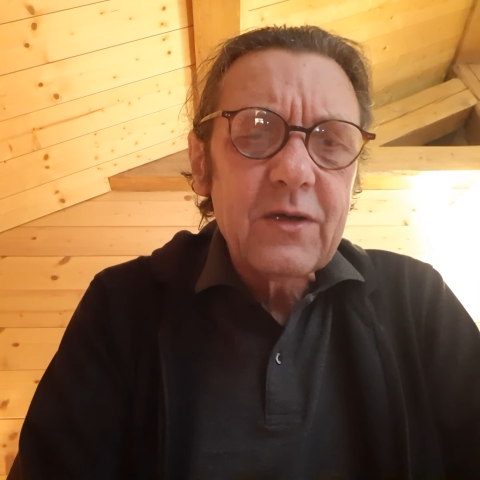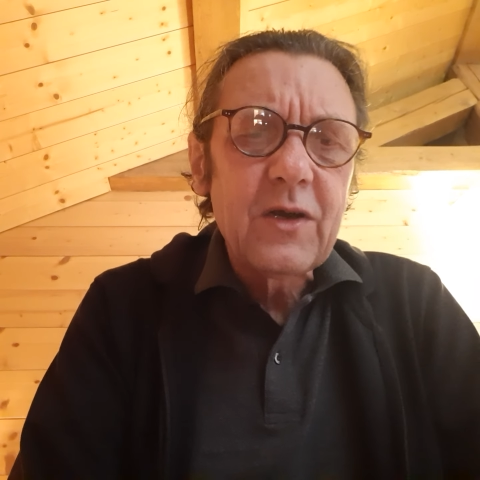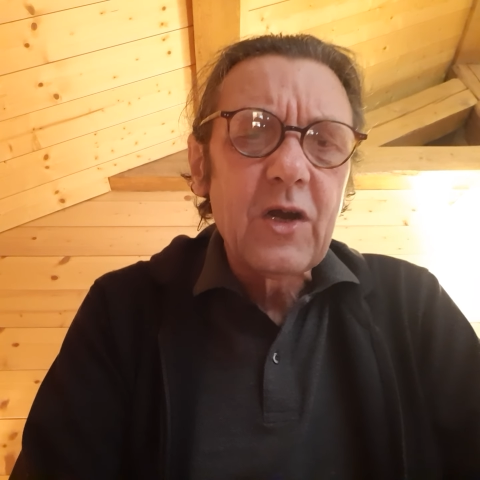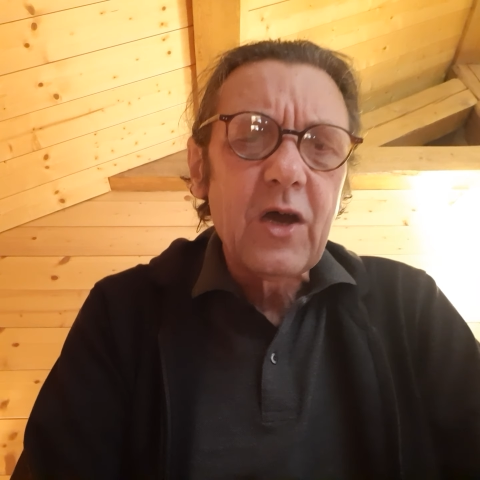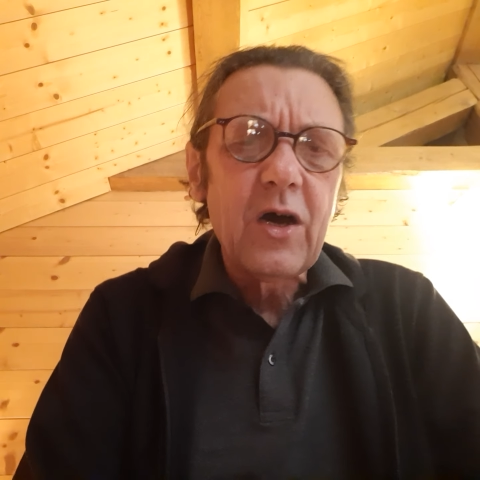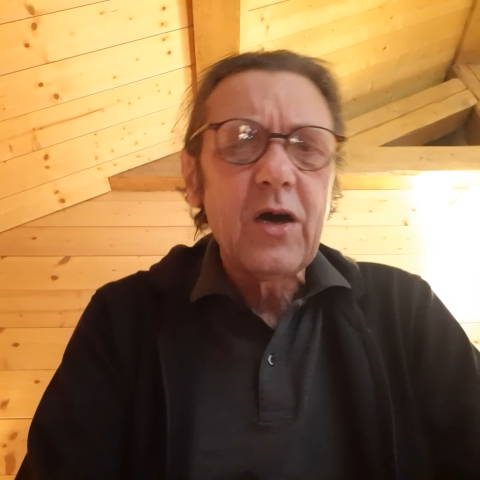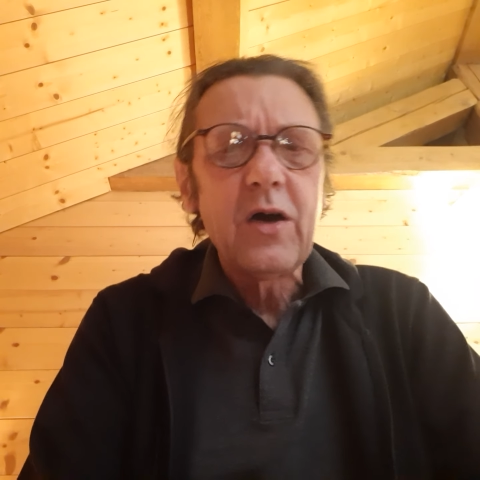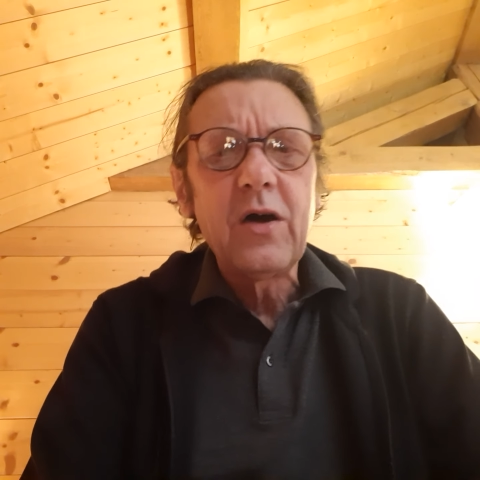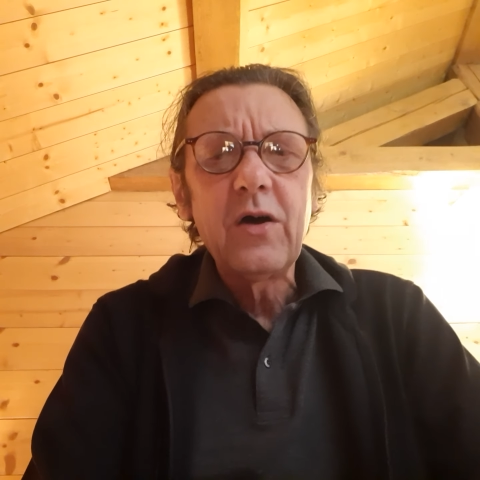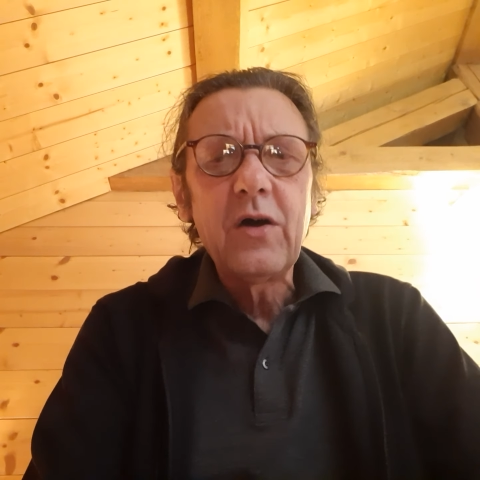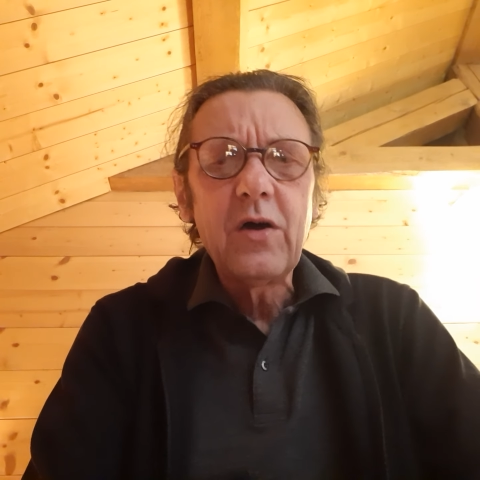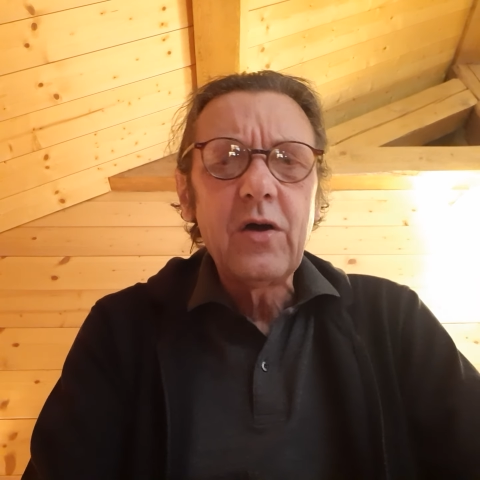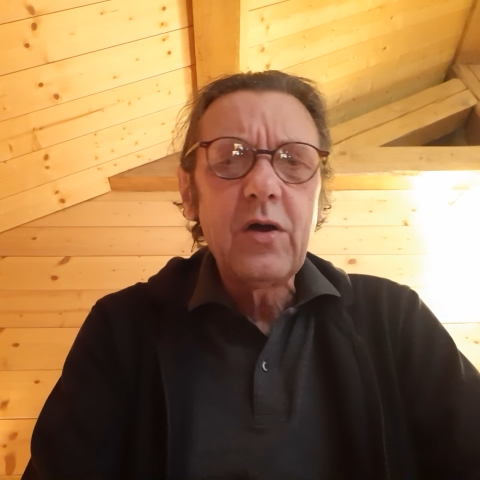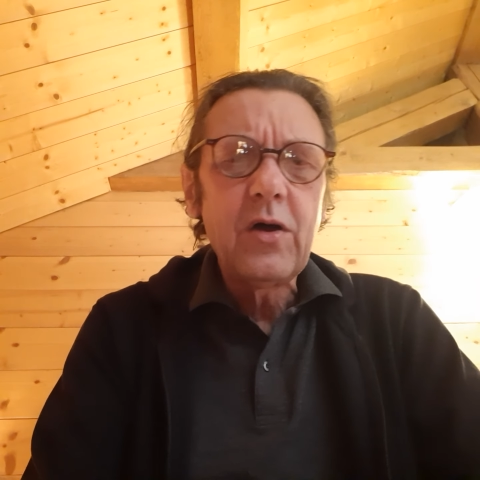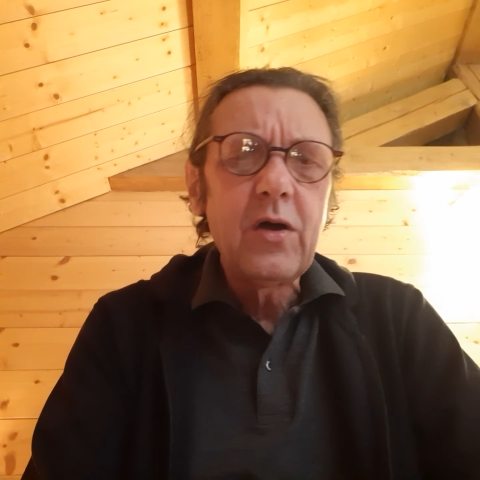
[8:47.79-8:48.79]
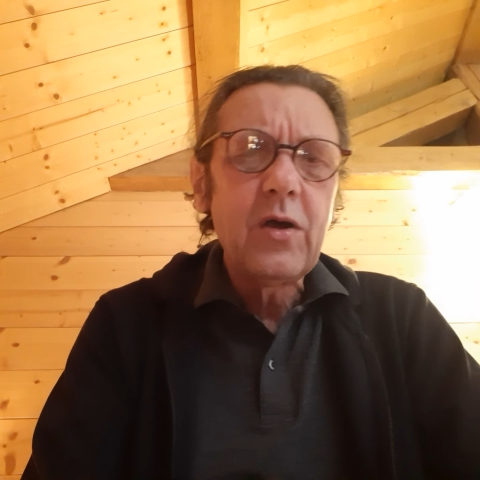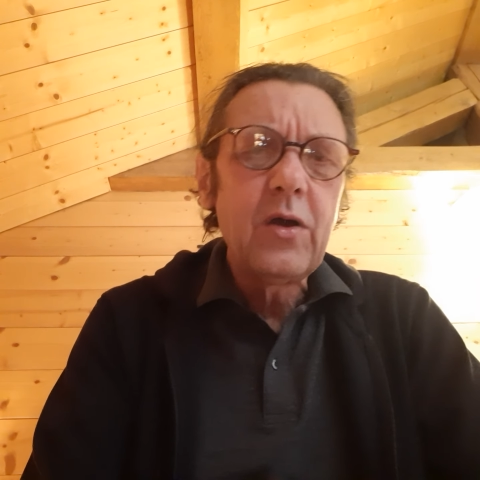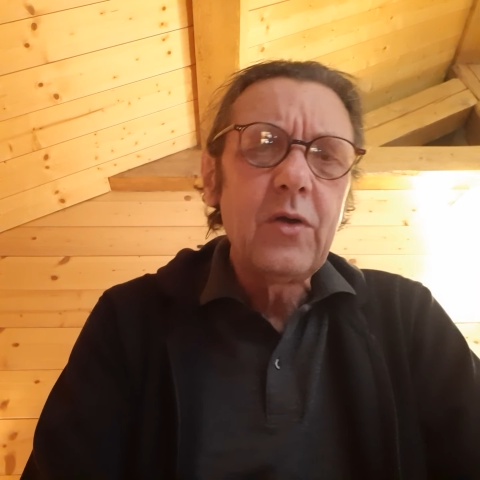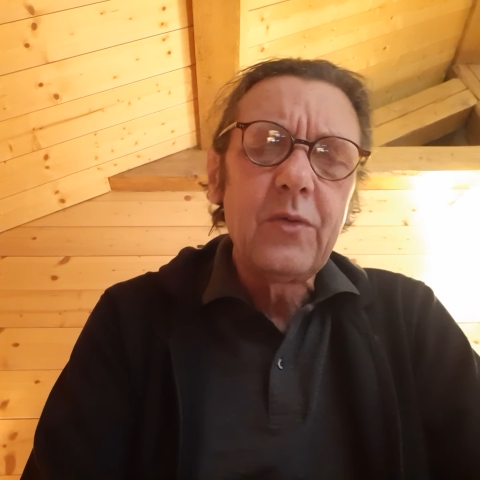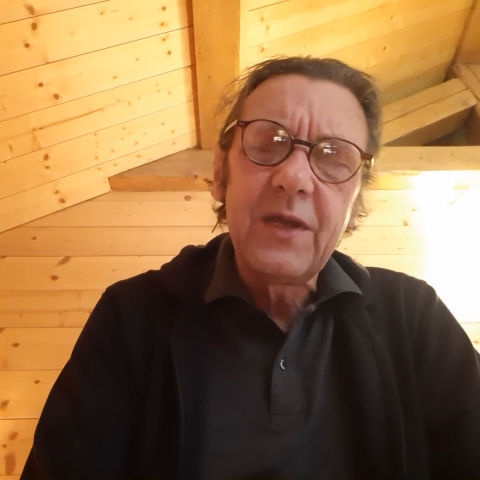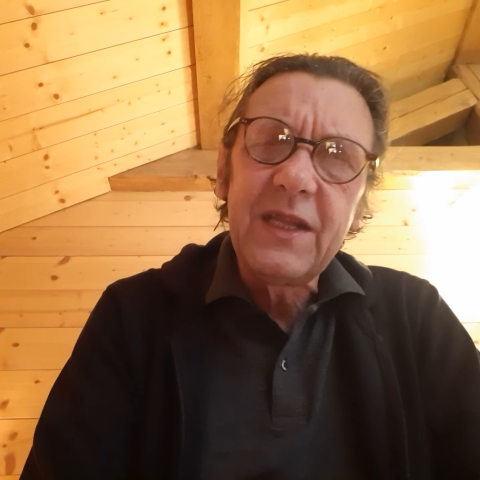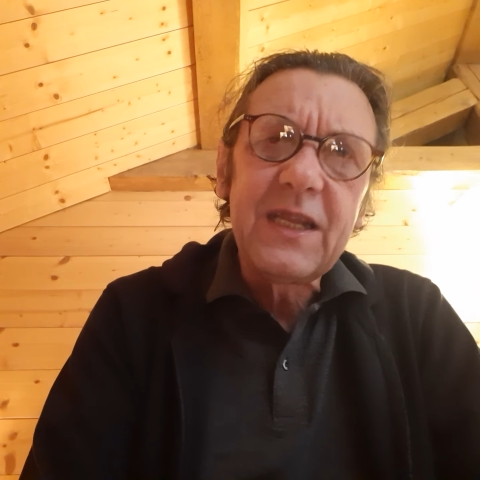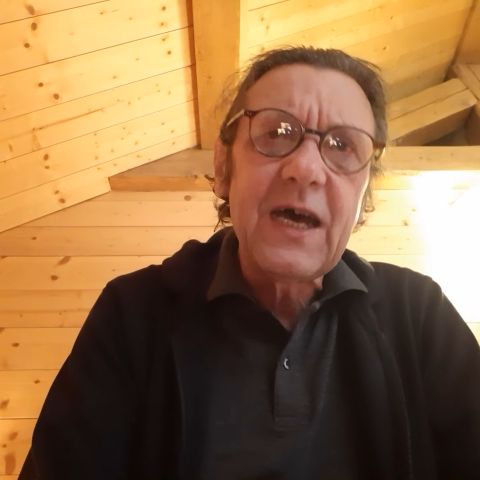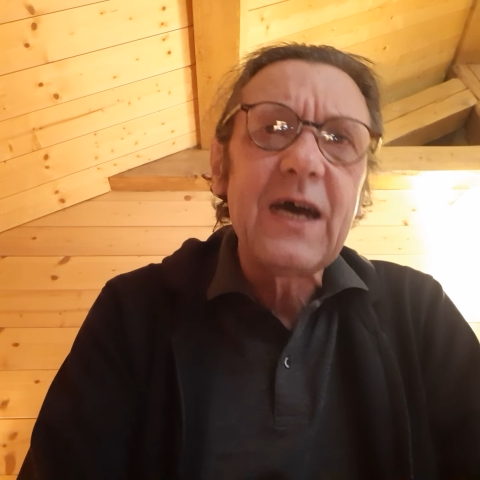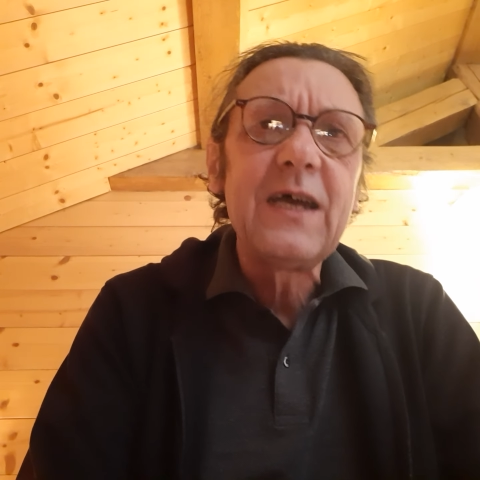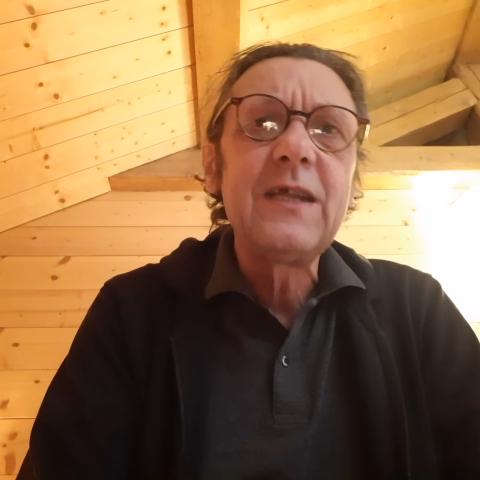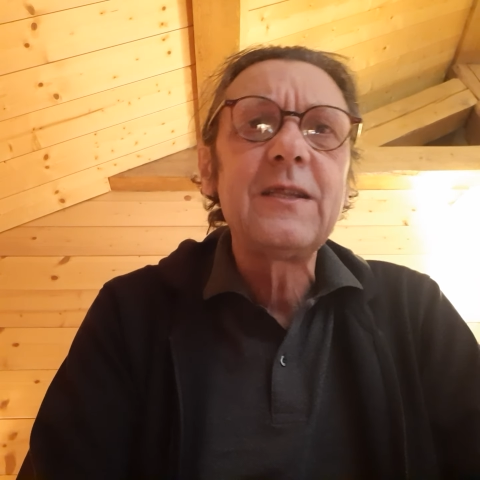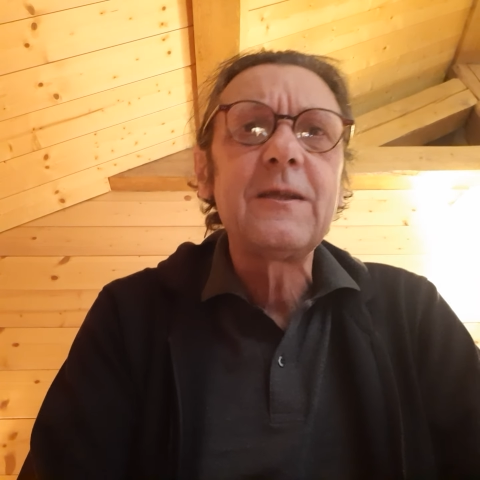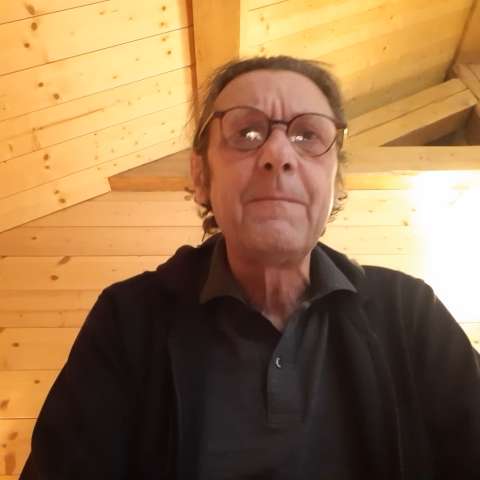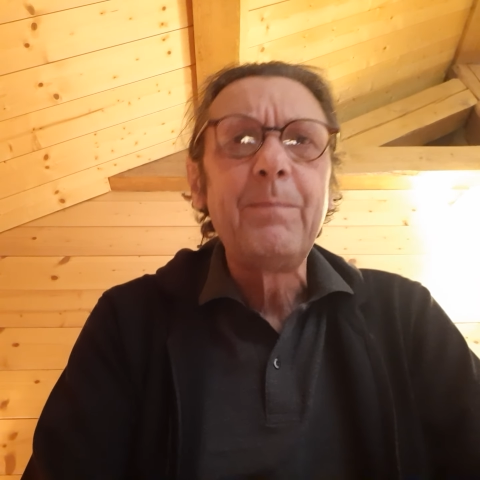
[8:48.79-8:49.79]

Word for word: glory night,